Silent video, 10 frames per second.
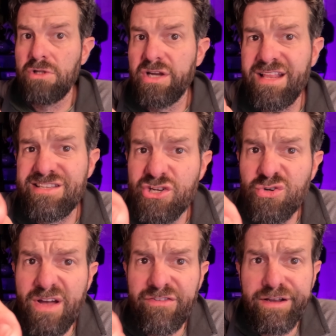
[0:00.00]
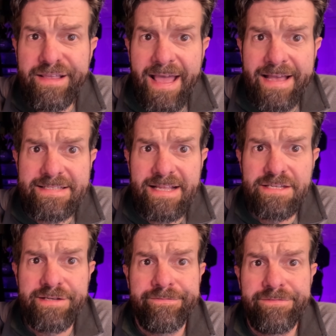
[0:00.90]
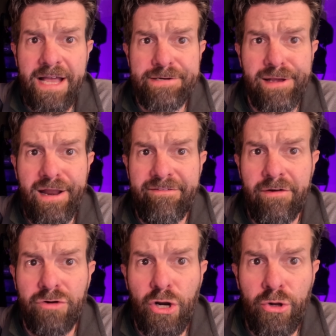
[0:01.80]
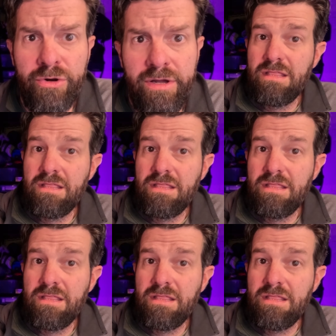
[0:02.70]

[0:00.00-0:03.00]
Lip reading: Looking at you, every gas station flashlight I've ever owned.